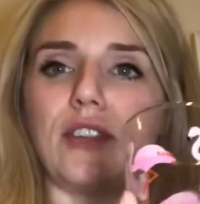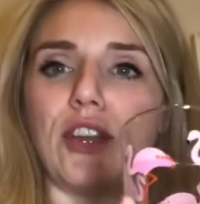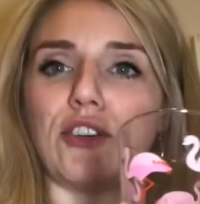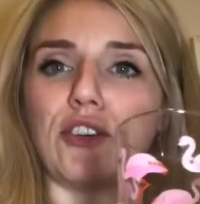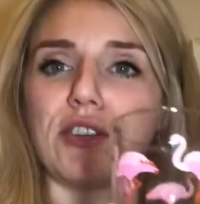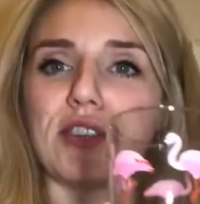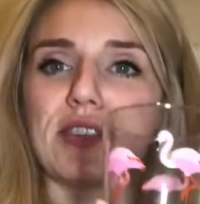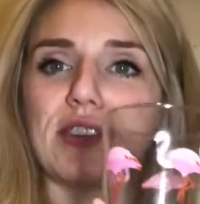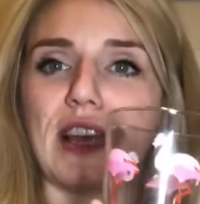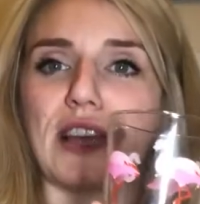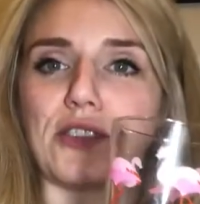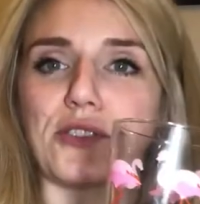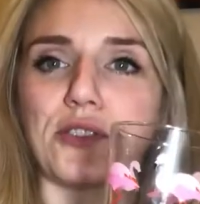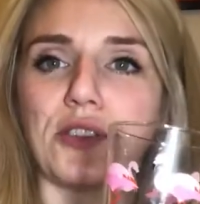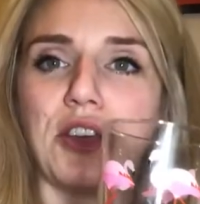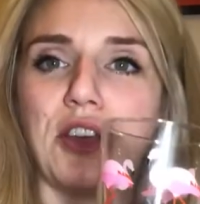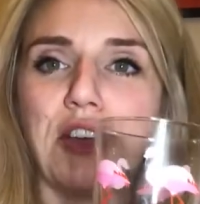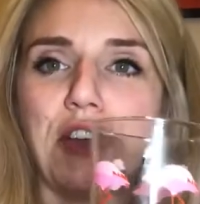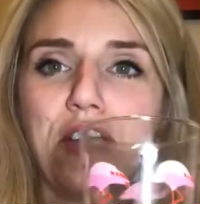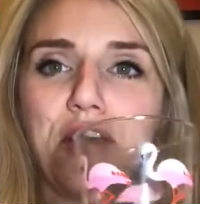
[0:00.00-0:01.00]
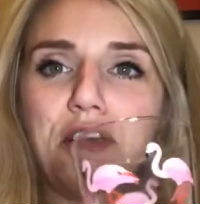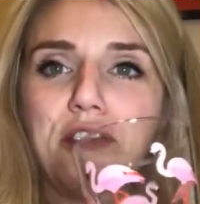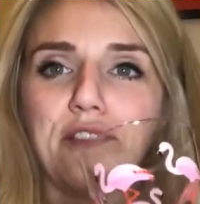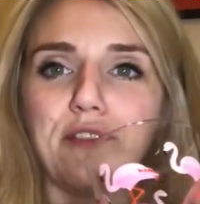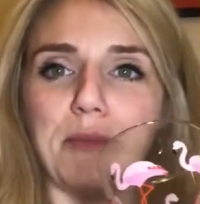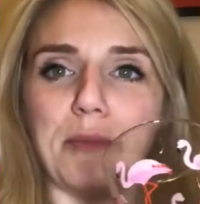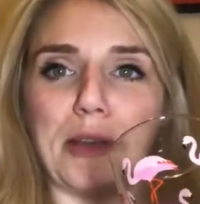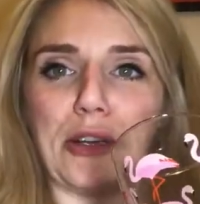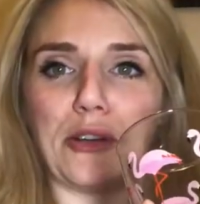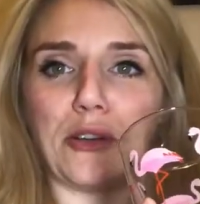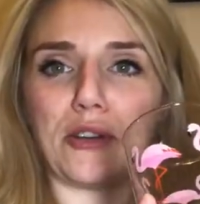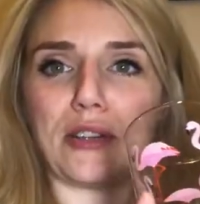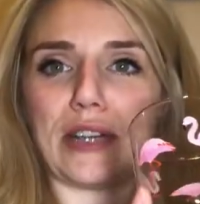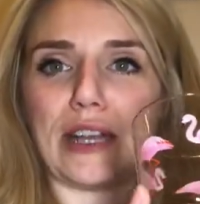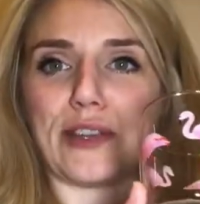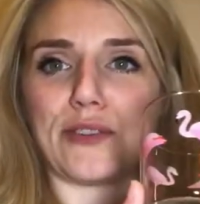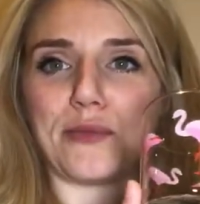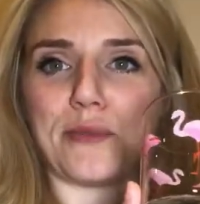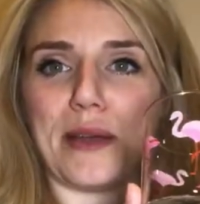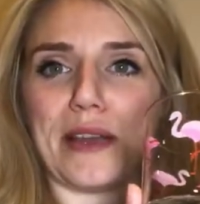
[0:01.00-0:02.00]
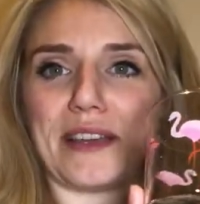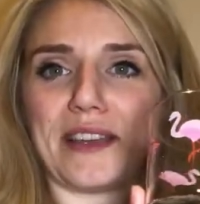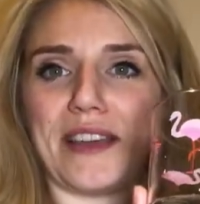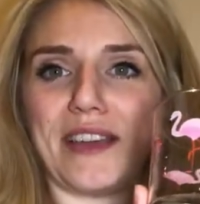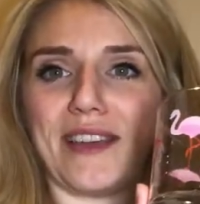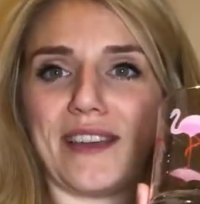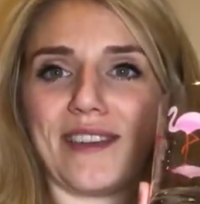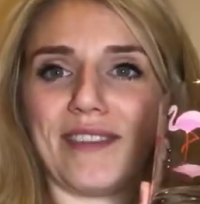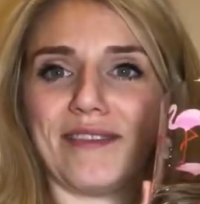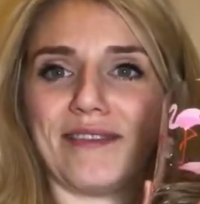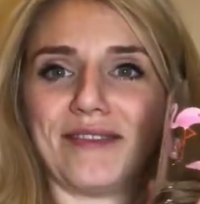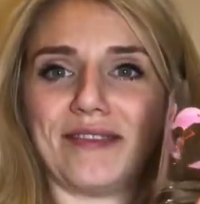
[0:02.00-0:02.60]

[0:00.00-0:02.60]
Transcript: Got this nice flamingo glass from IKEA.